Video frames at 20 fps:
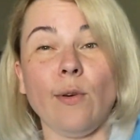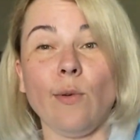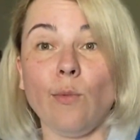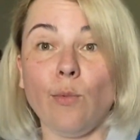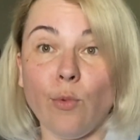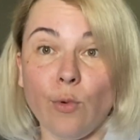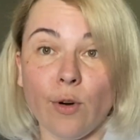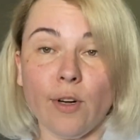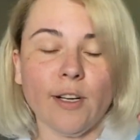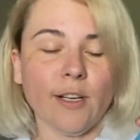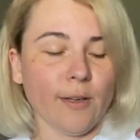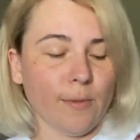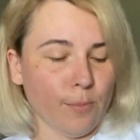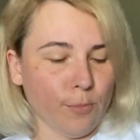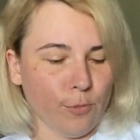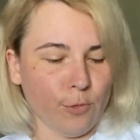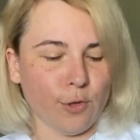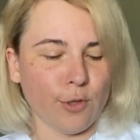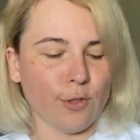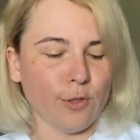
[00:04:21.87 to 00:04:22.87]
more
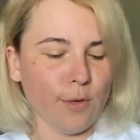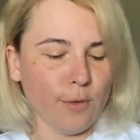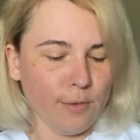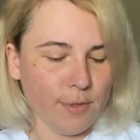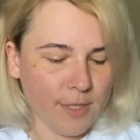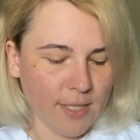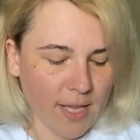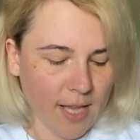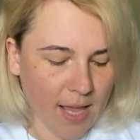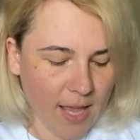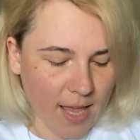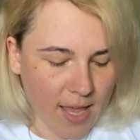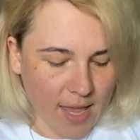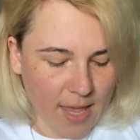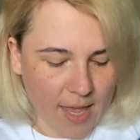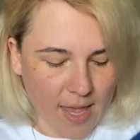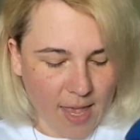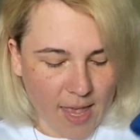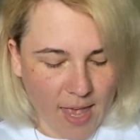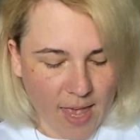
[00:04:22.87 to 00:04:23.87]
rows,
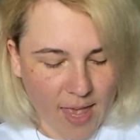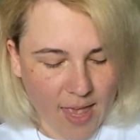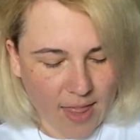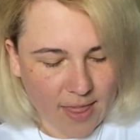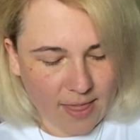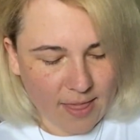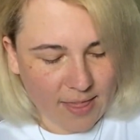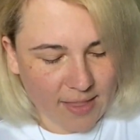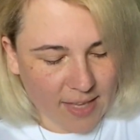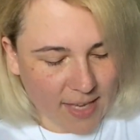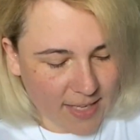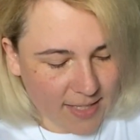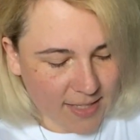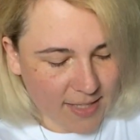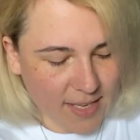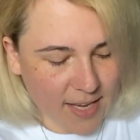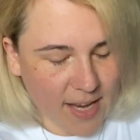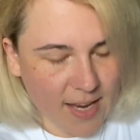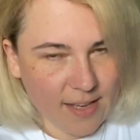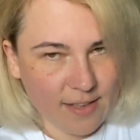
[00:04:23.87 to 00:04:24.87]
and
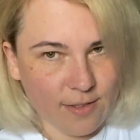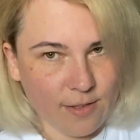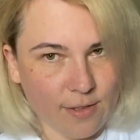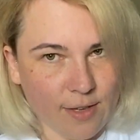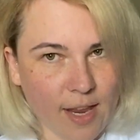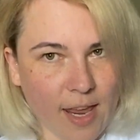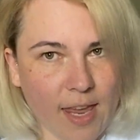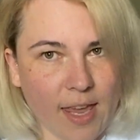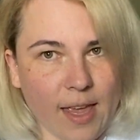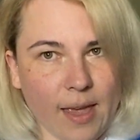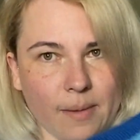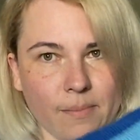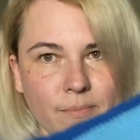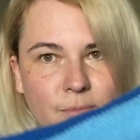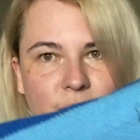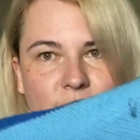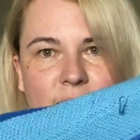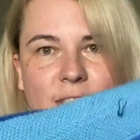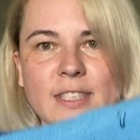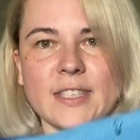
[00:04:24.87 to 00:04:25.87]
yesterday and today I'm
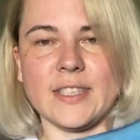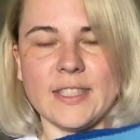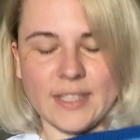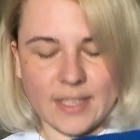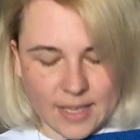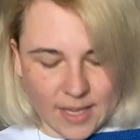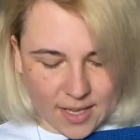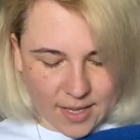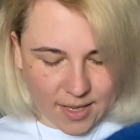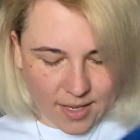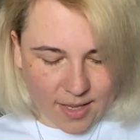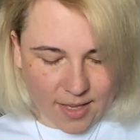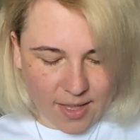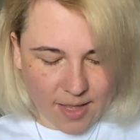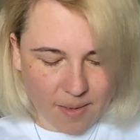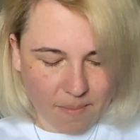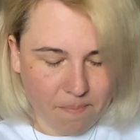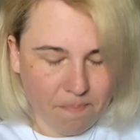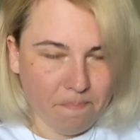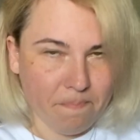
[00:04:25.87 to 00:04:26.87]
just
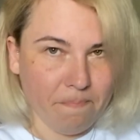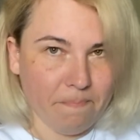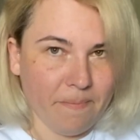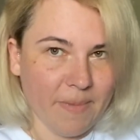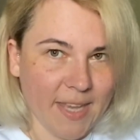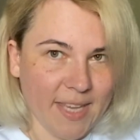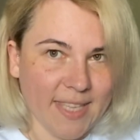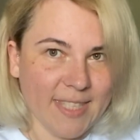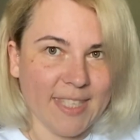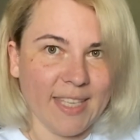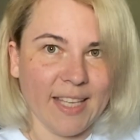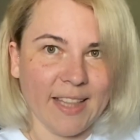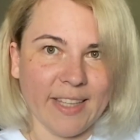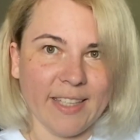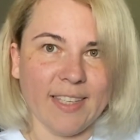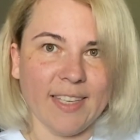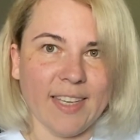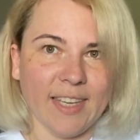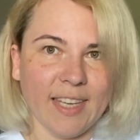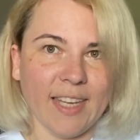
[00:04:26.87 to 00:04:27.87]
basically
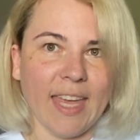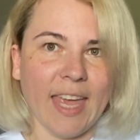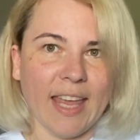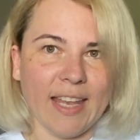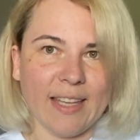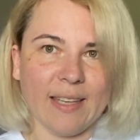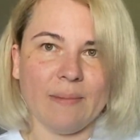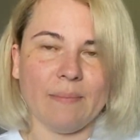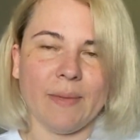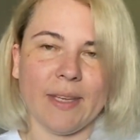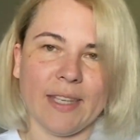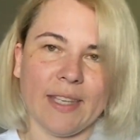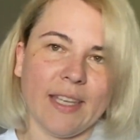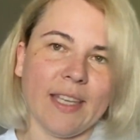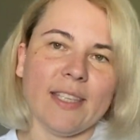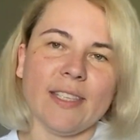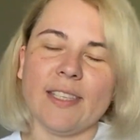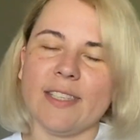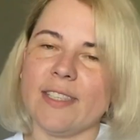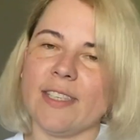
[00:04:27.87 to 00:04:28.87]
dedicating my
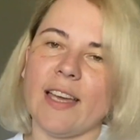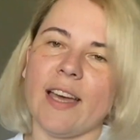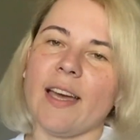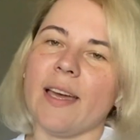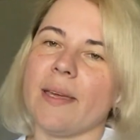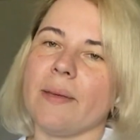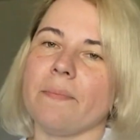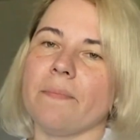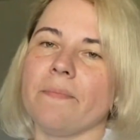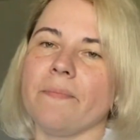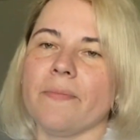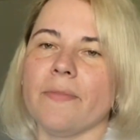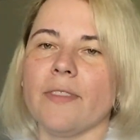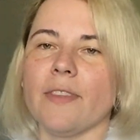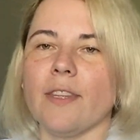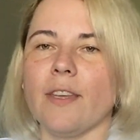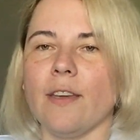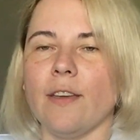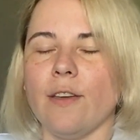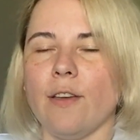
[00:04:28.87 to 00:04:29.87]
knitting time
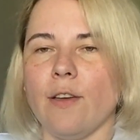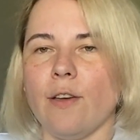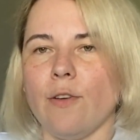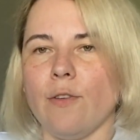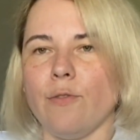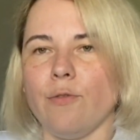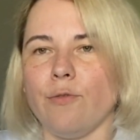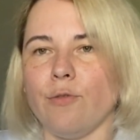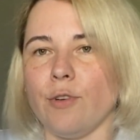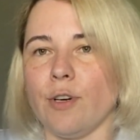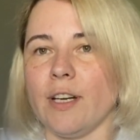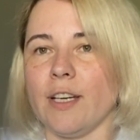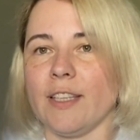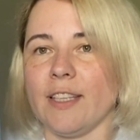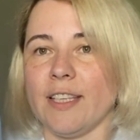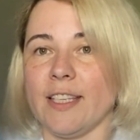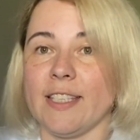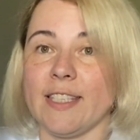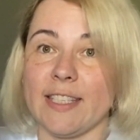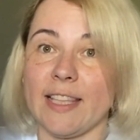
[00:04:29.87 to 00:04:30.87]
for
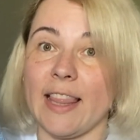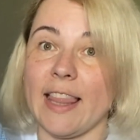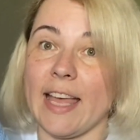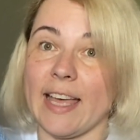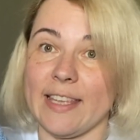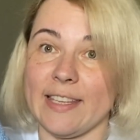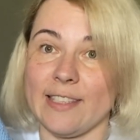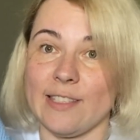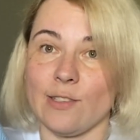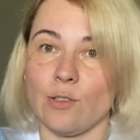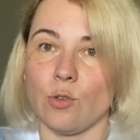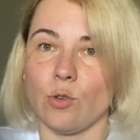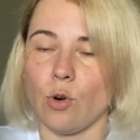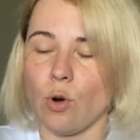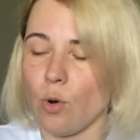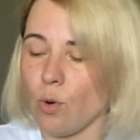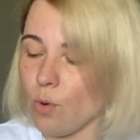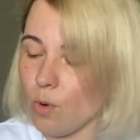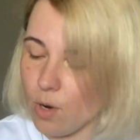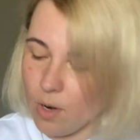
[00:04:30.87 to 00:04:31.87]
this last
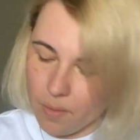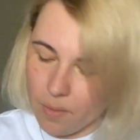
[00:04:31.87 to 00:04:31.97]
row.